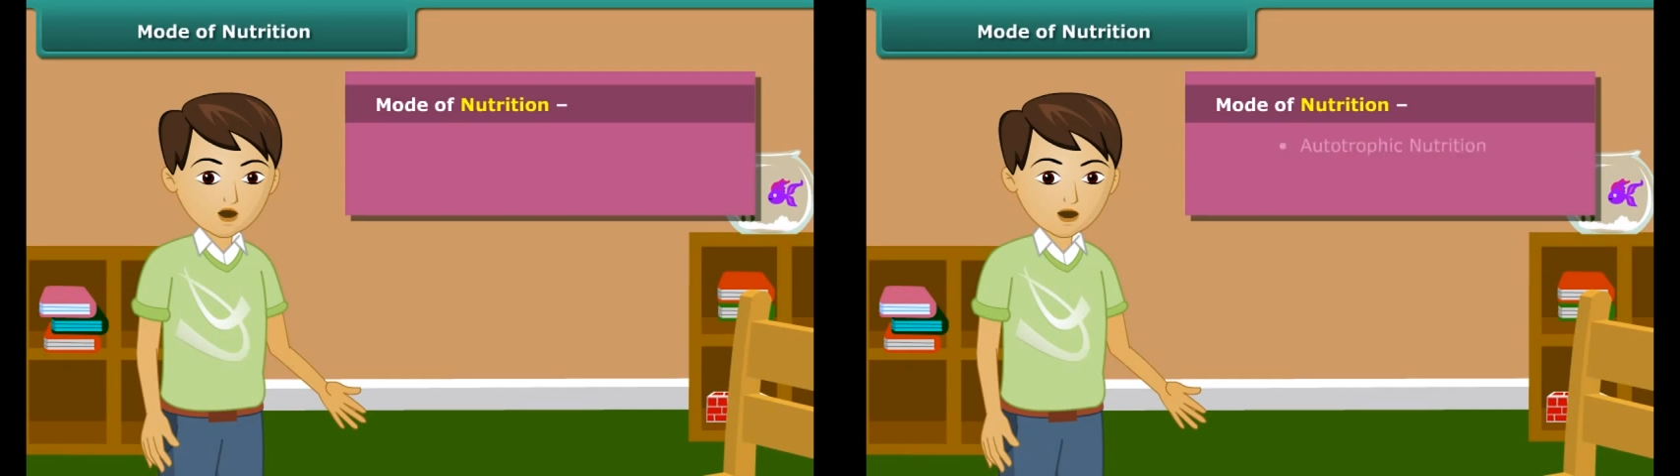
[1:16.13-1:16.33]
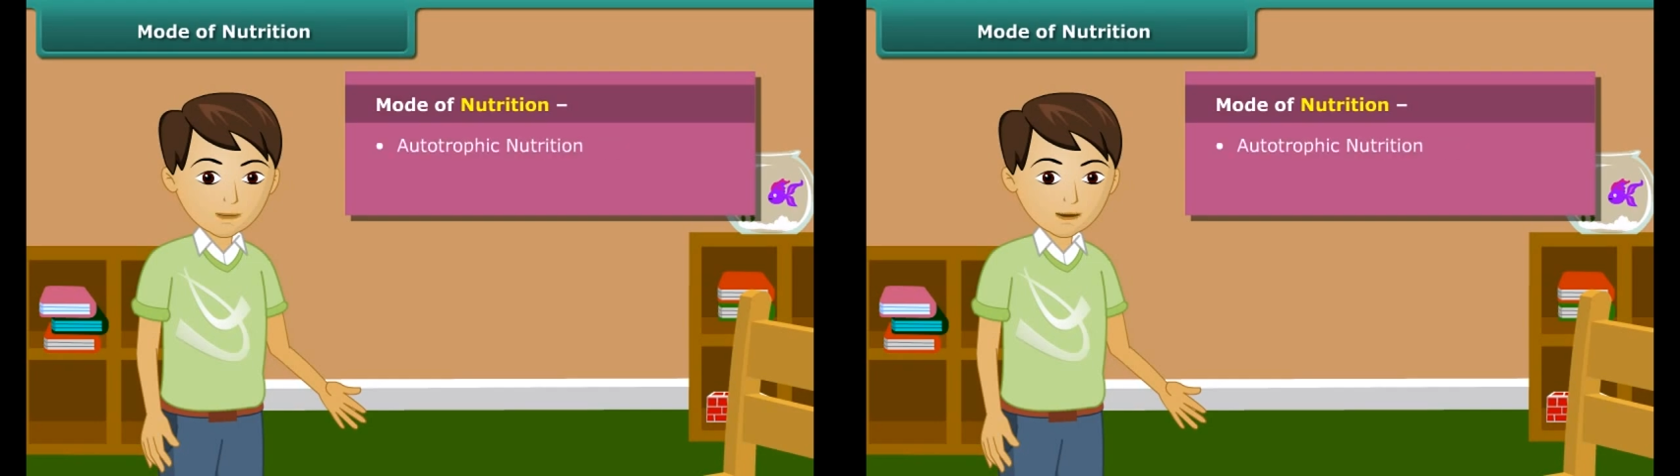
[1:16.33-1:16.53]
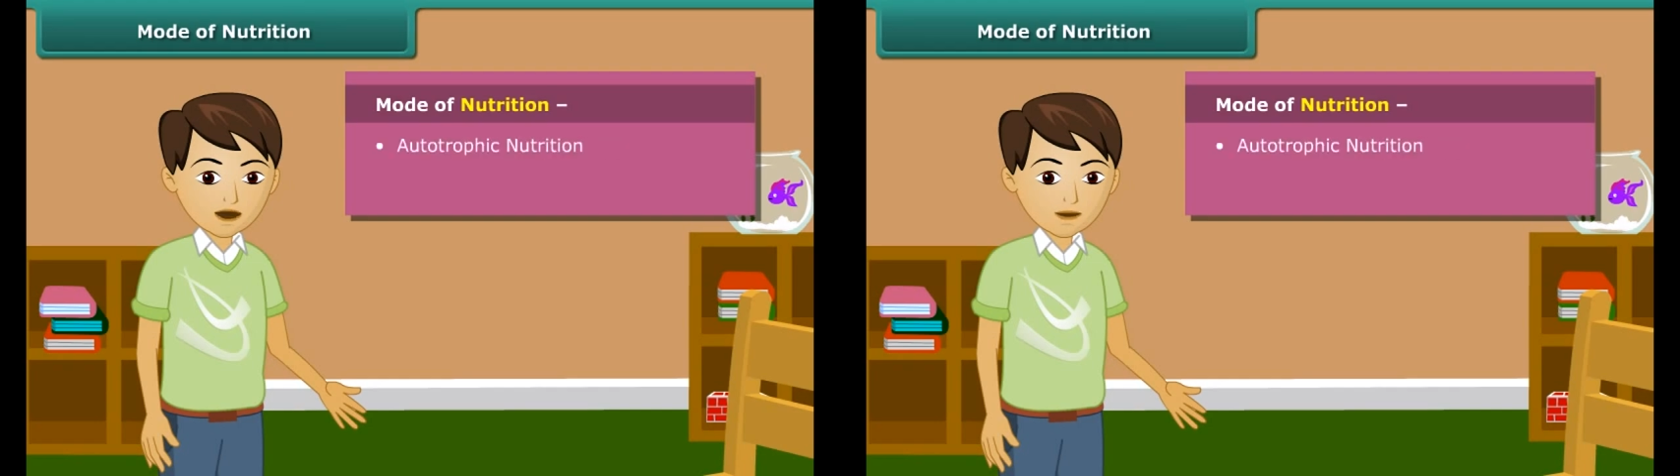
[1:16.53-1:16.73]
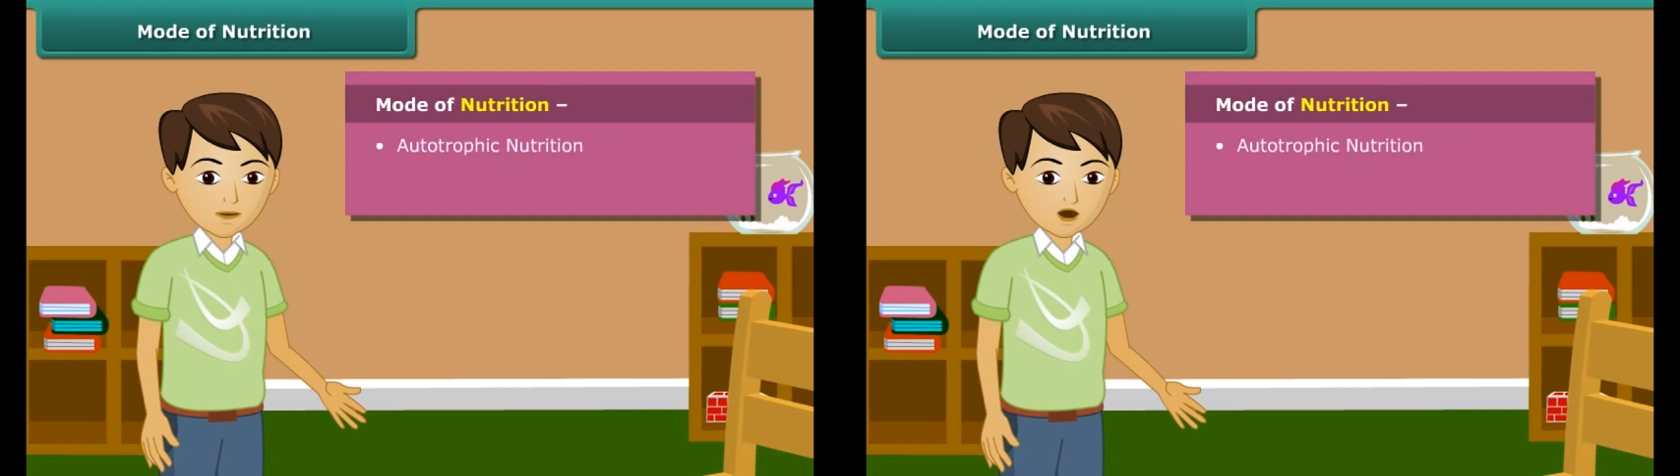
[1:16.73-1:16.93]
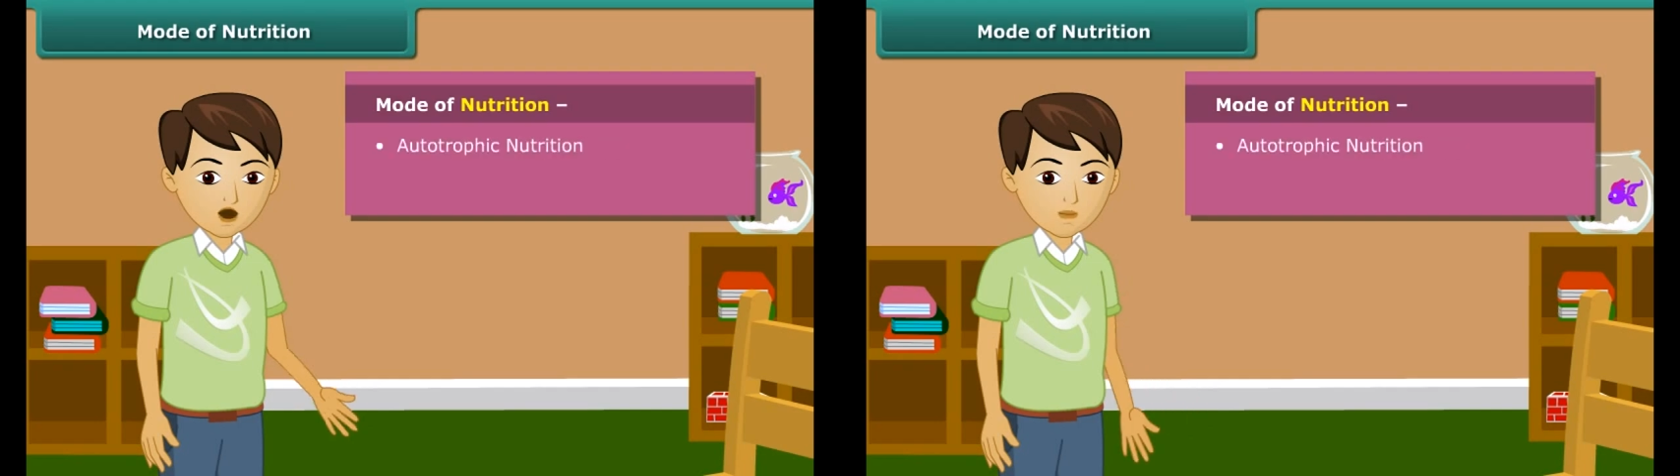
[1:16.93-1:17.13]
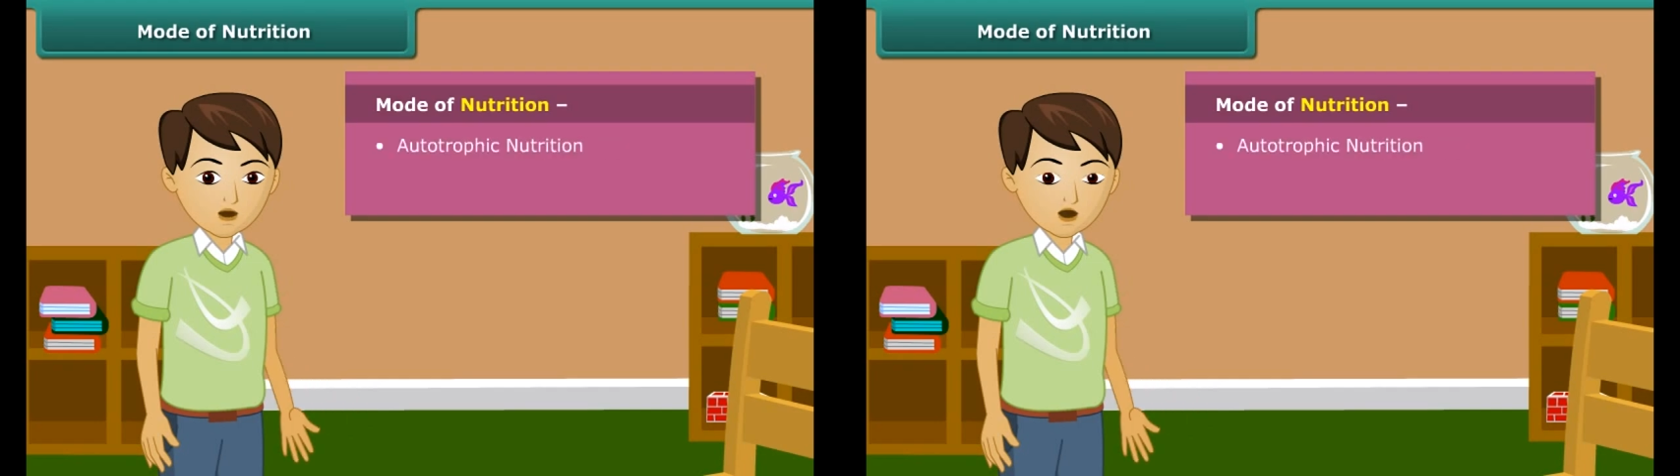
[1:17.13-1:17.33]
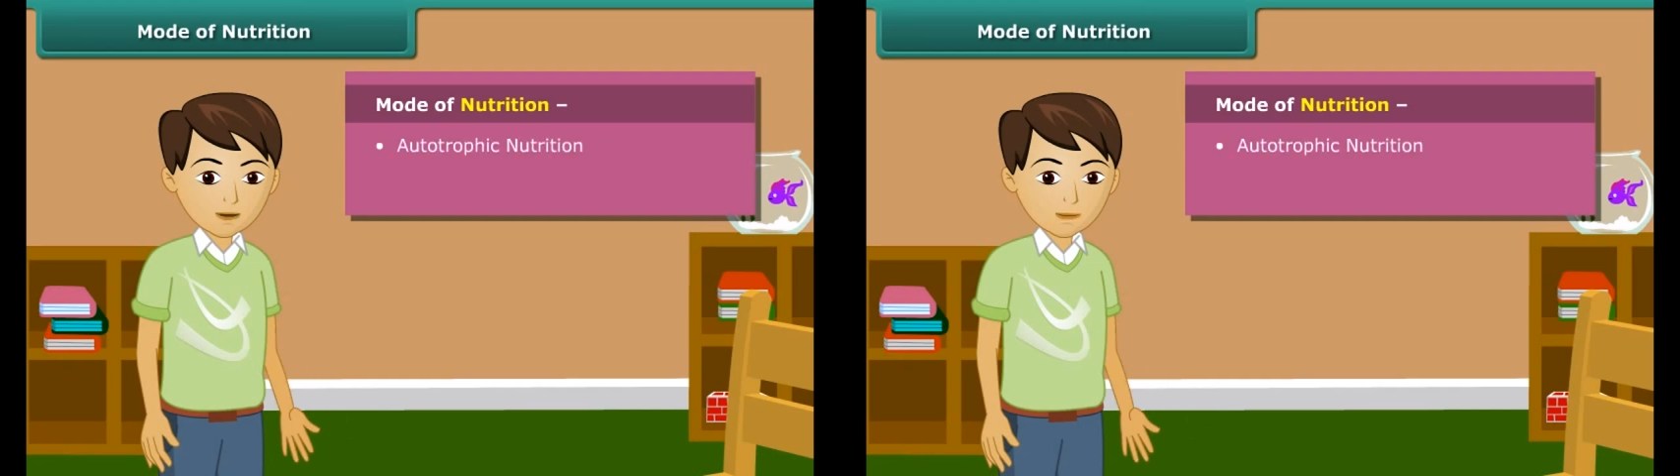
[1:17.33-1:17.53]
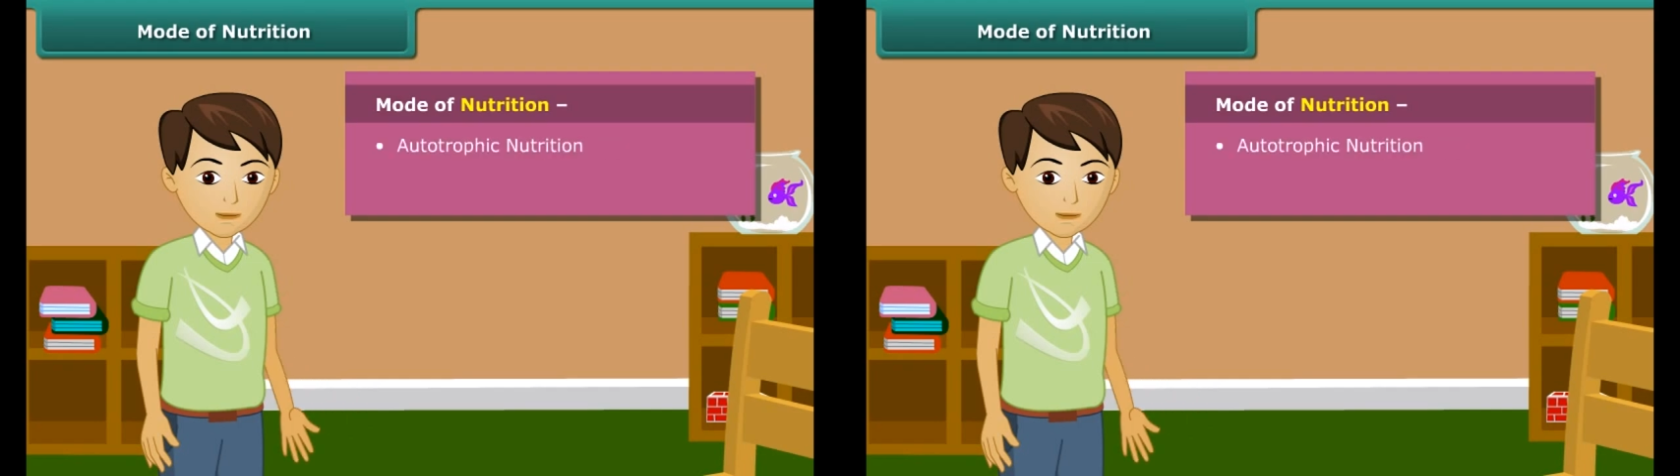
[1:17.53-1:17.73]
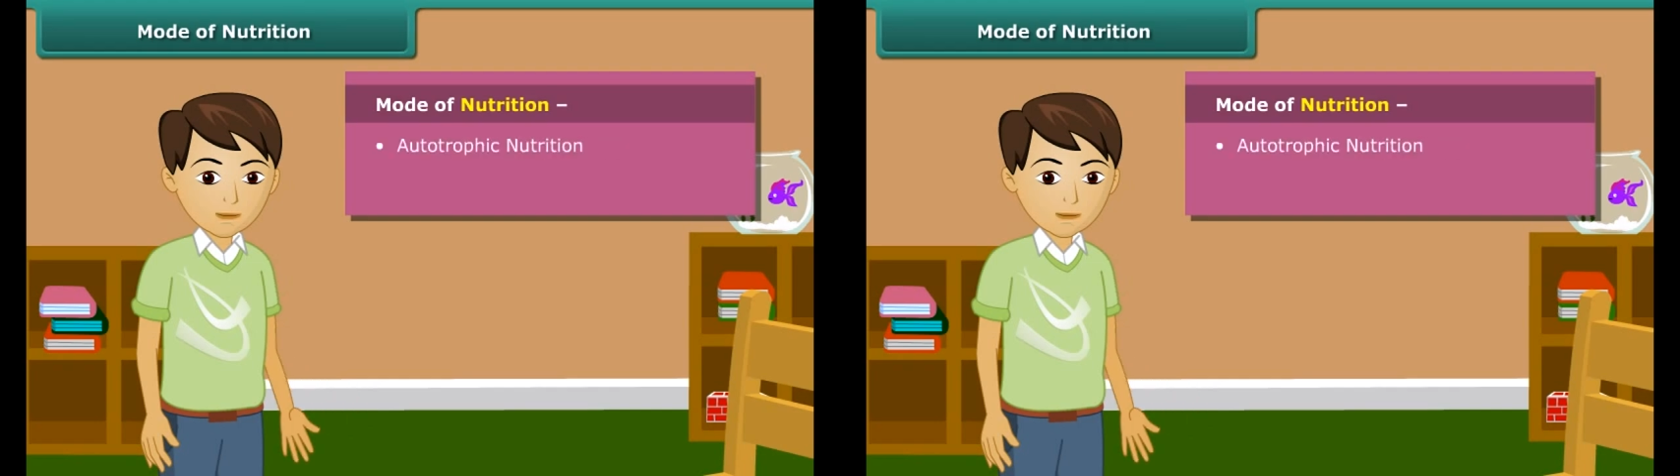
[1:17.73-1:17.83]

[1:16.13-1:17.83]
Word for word: autotrophic nutrition